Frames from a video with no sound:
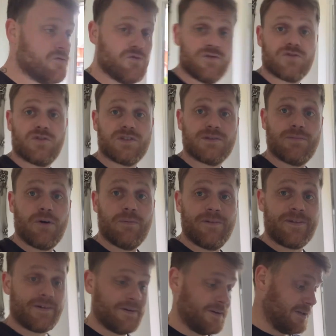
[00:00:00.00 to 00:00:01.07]
I'm just the bowl in the
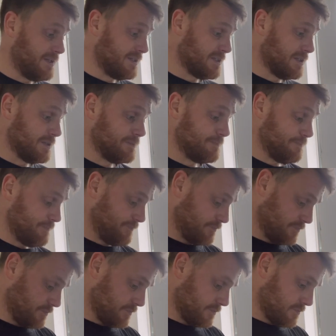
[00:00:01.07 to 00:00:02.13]
skirting, so
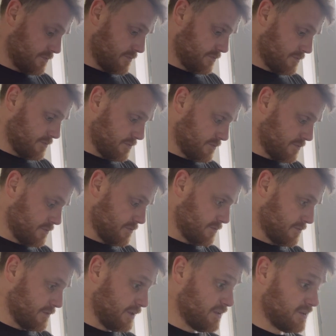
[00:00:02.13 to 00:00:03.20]

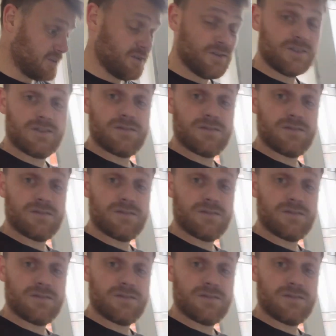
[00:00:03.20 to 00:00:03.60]
it looks nice.